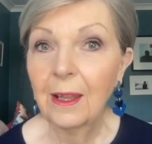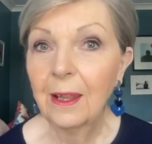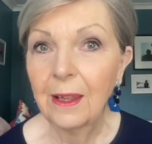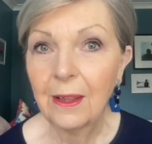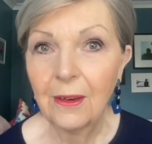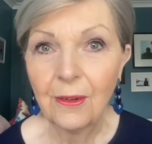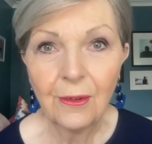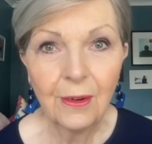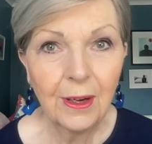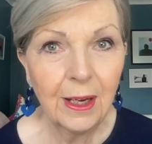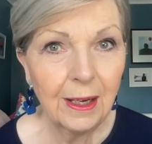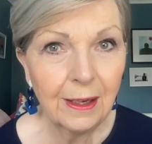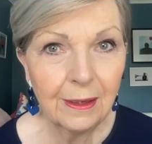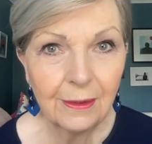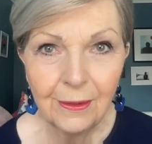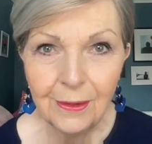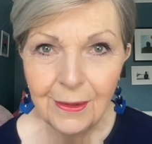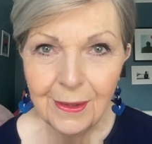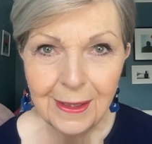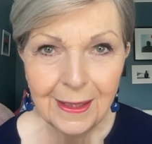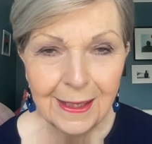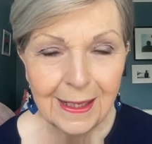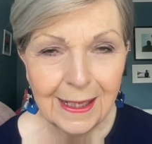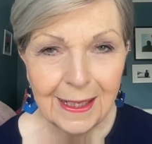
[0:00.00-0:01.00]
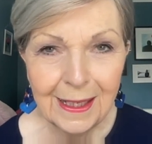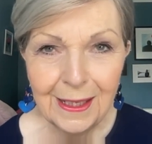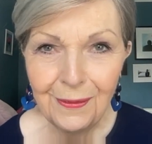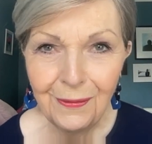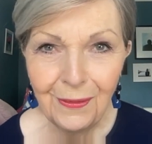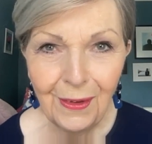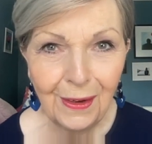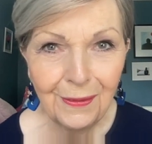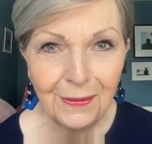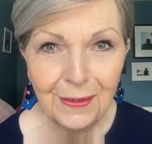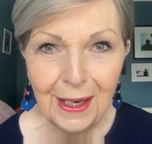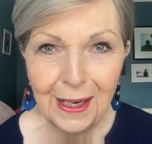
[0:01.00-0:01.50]

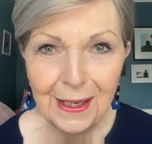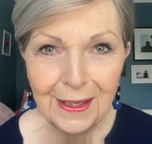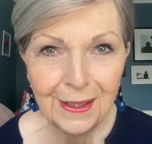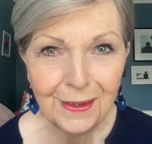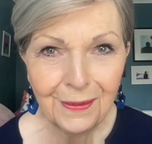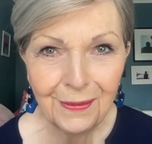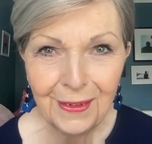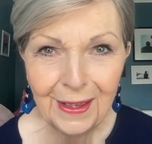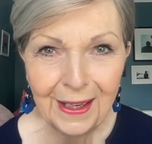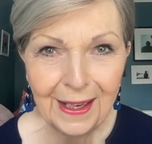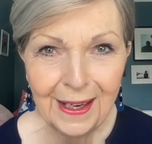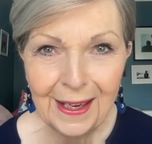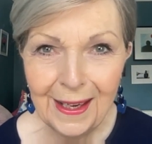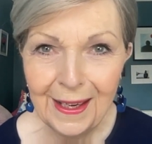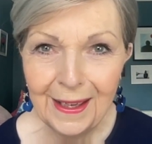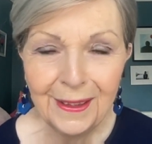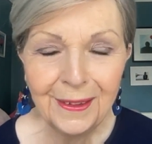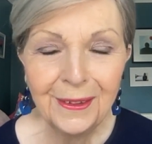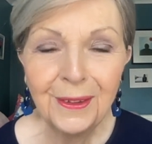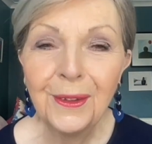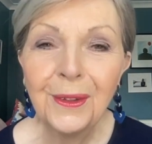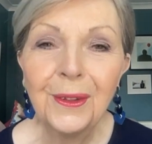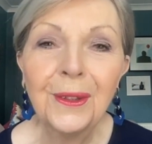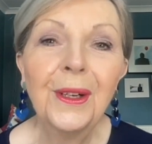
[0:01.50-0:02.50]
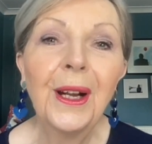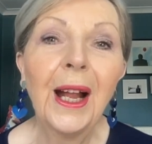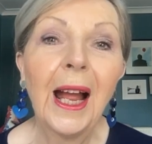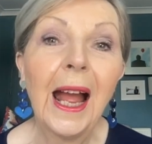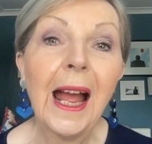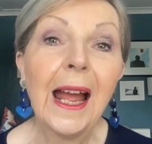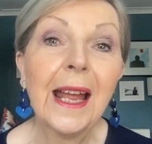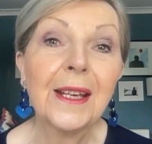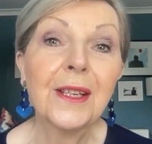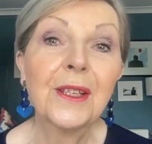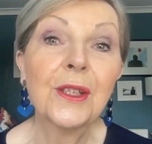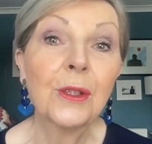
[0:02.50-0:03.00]
365 days of the year
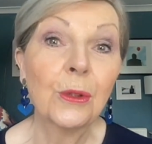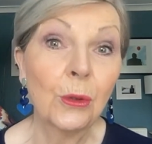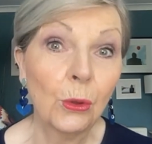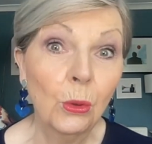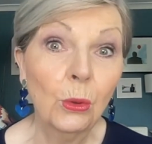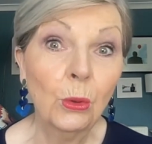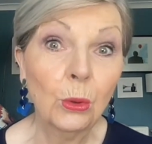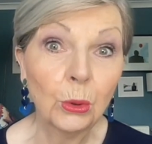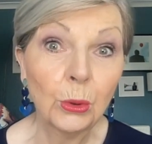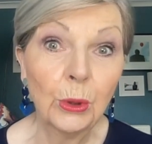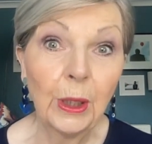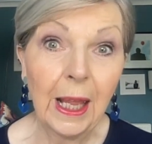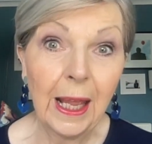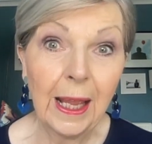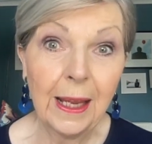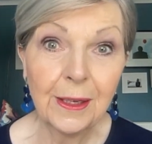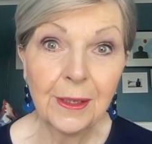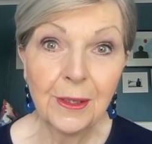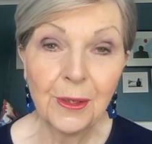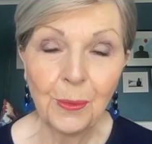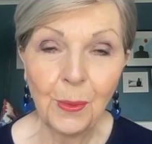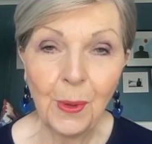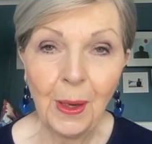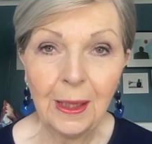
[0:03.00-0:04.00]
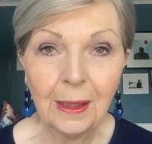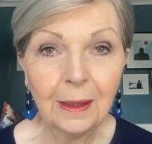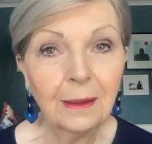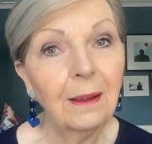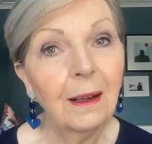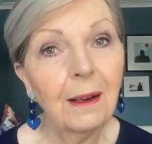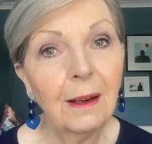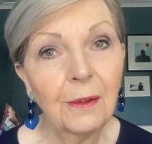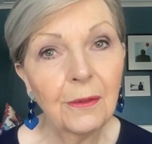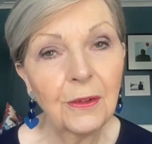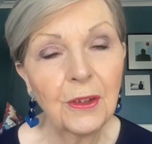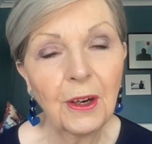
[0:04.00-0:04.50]
and all day as well
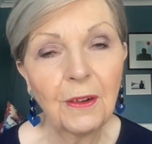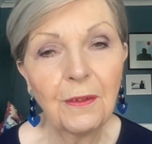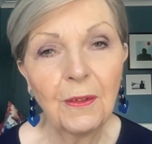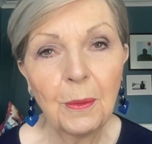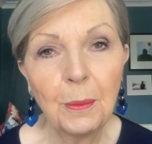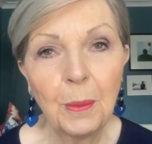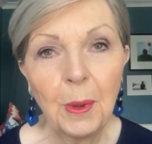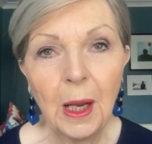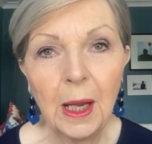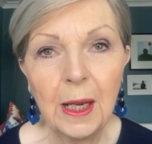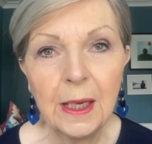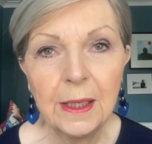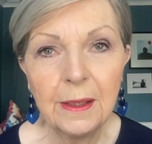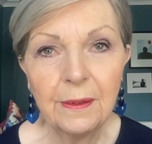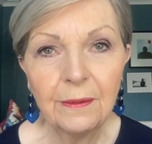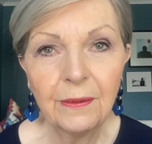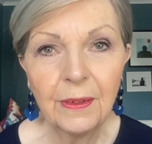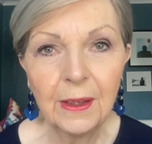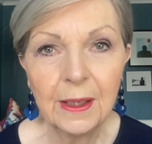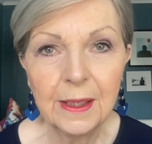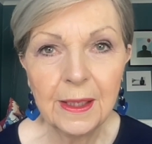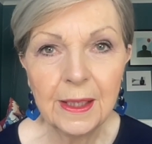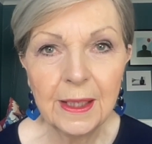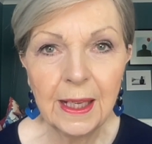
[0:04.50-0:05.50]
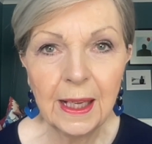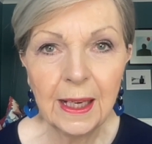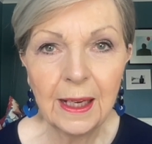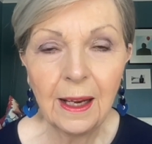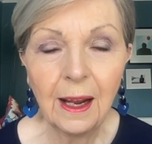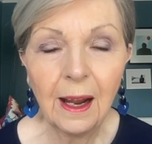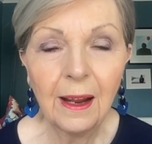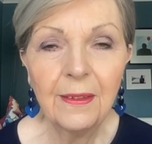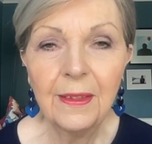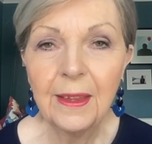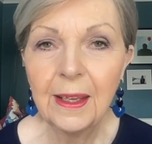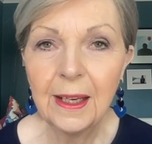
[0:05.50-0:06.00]
after I've applied it first thing.
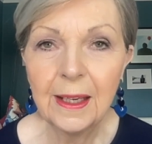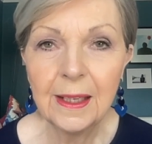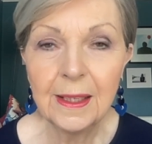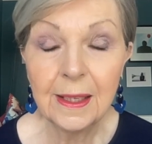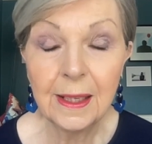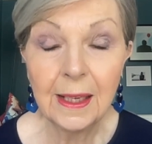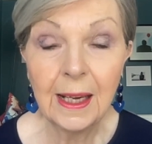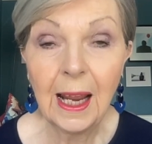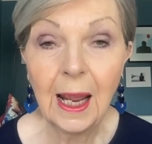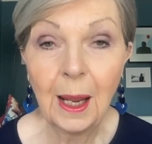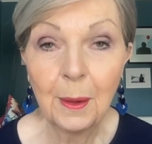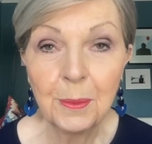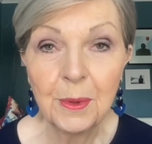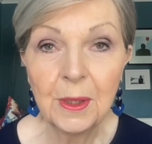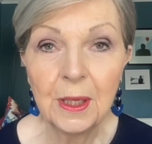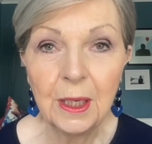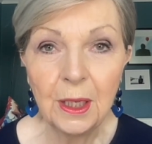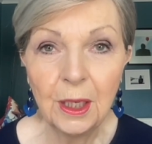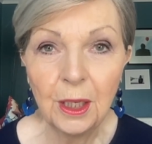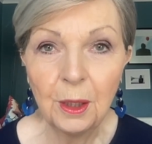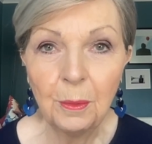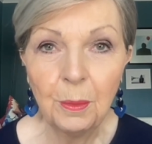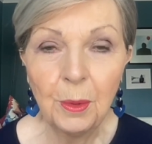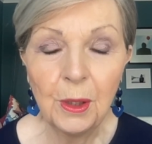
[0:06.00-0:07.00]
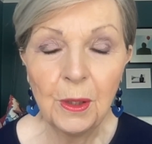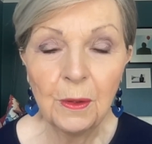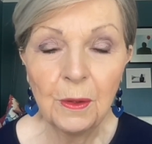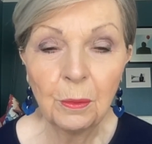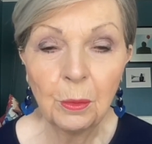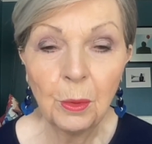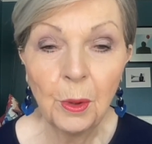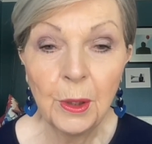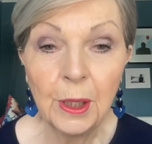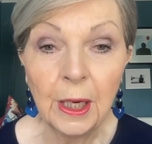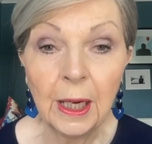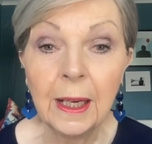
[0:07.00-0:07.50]
I think it's an absolutely
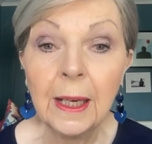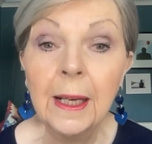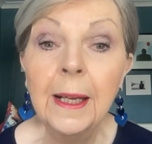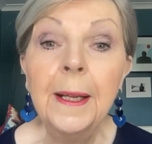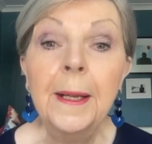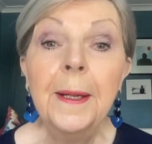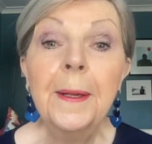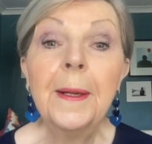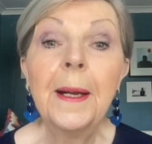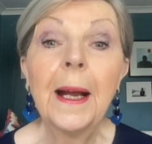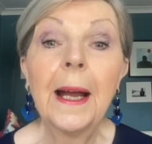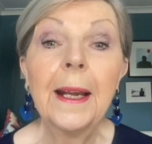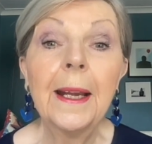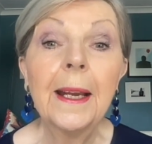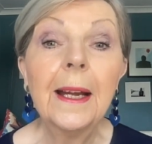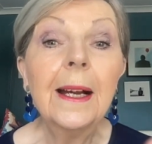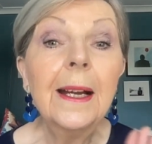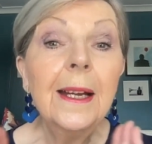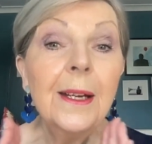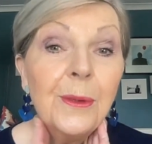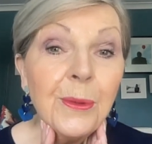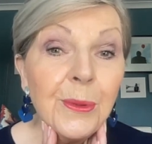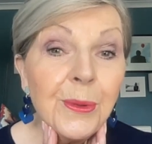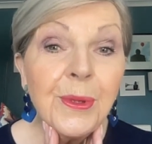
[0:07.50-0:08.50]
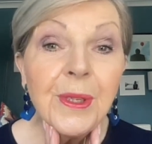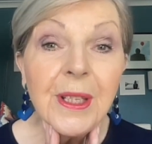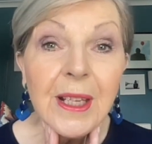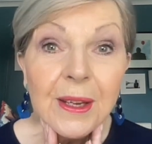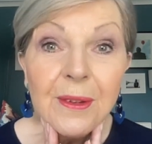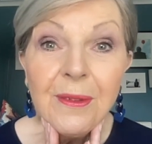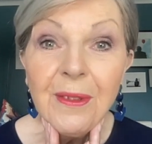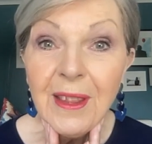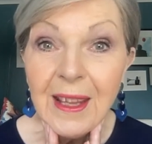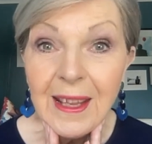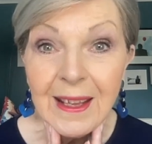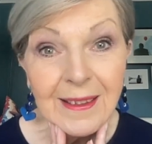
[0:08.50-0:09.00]
beautiful product. And I also
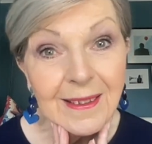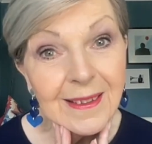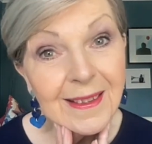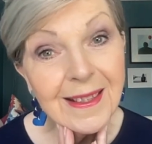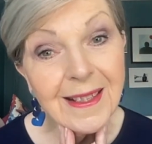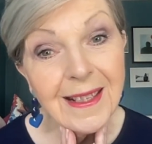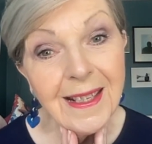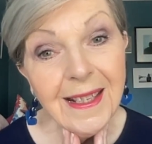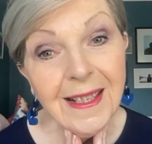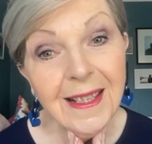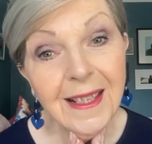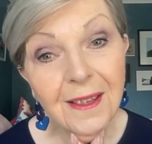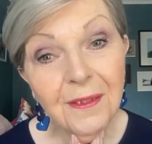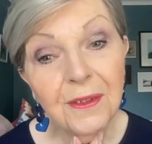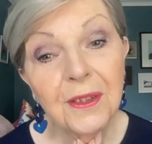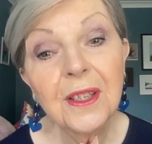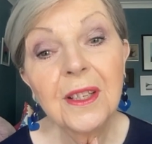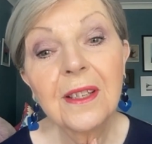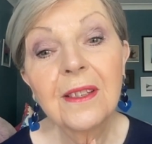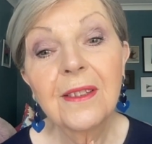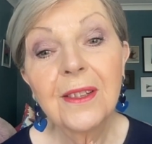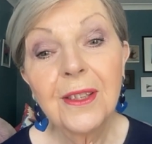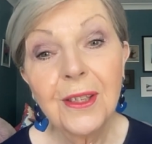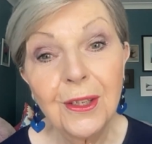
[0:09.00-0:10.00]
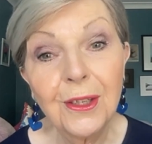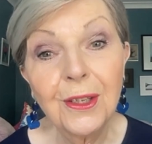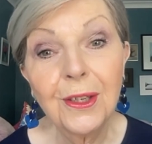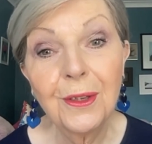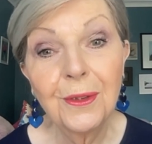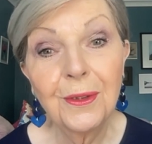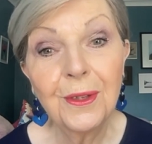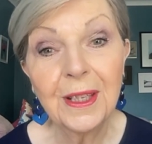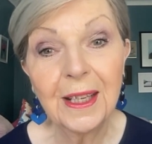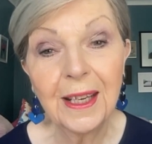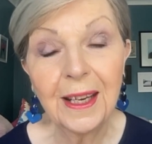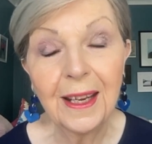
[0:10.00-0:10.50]
think that since I've started
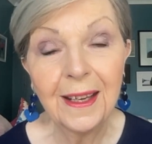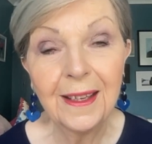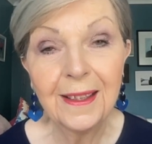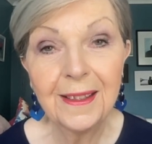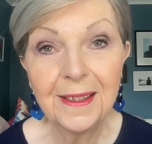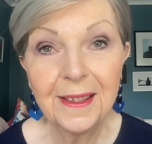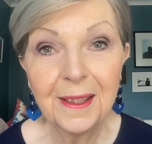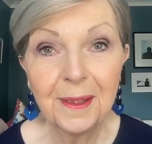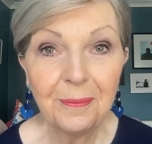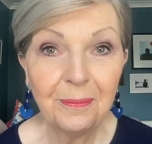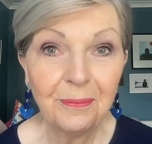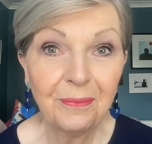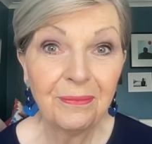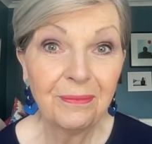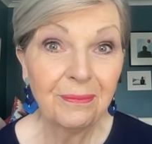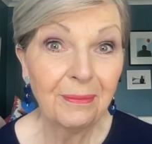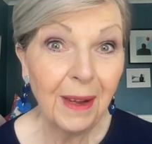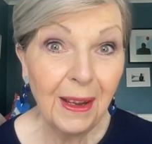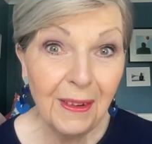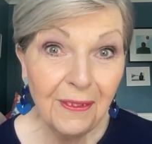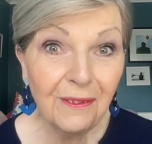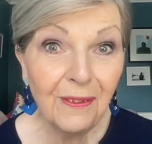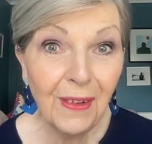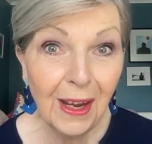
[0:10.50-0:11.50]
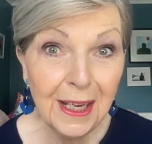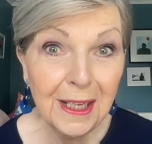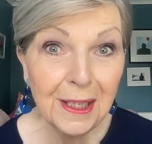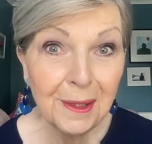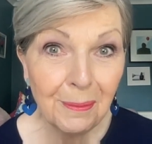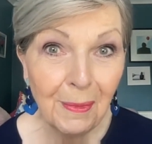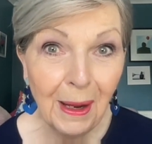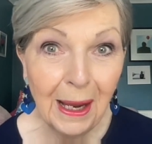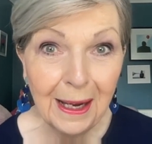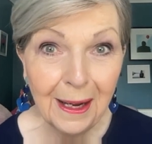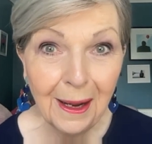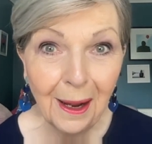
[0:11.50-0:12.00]
using it, my face
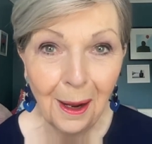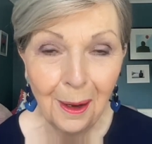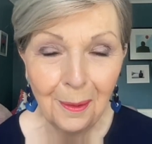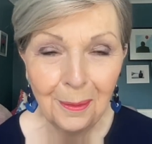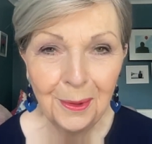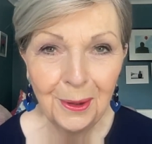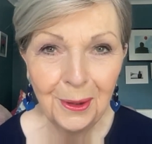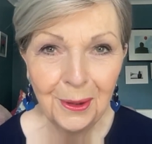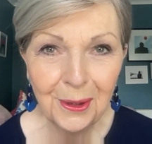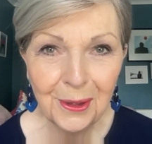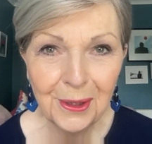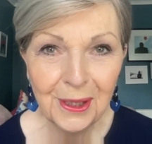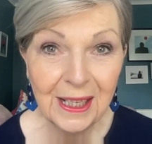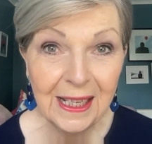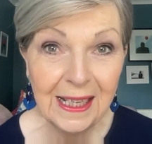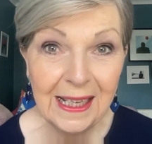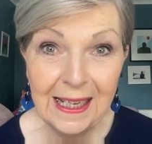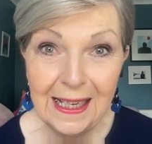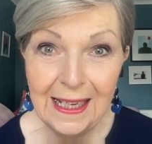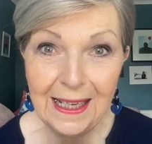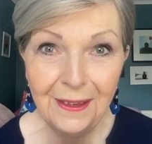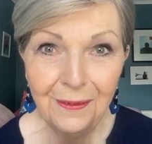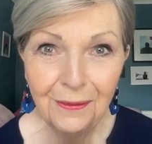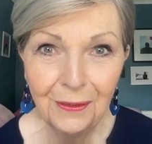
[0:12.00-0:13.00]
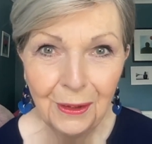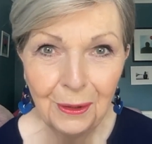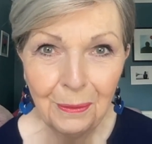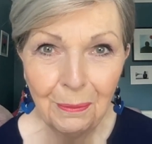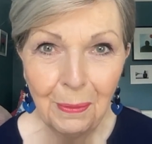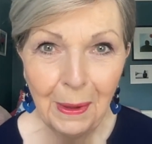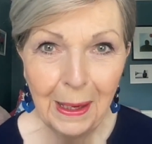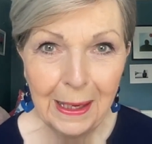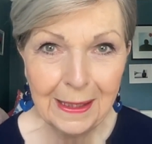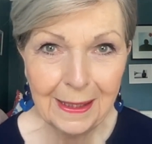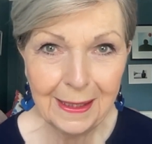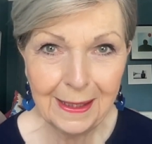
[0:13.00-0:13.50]
makeup looks even
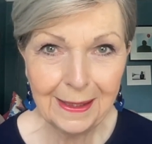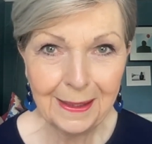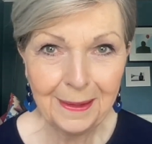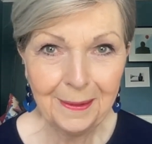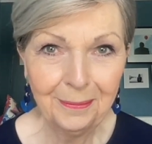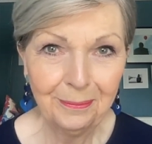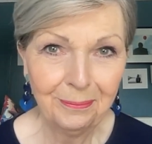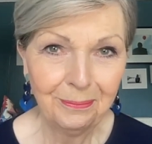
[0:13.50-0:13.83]
better.